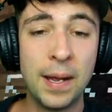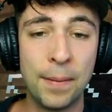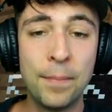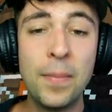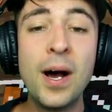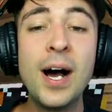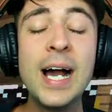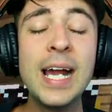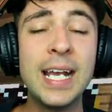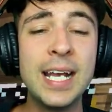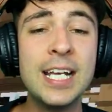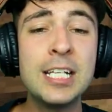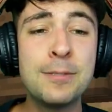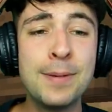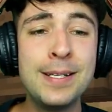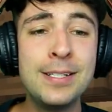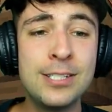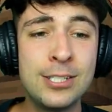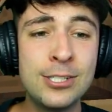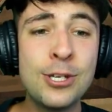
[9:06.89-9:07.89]
Mark, it's
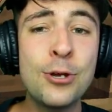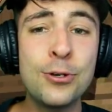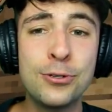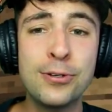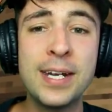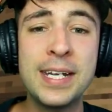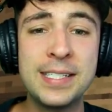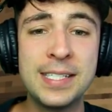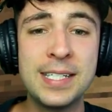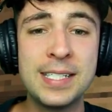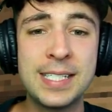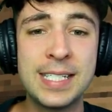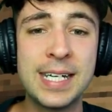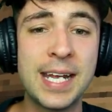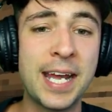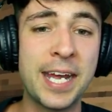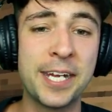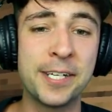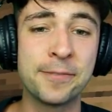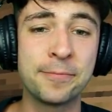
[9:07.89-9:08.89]
been so crazy
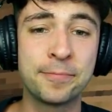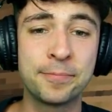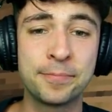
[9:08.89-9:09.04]
today.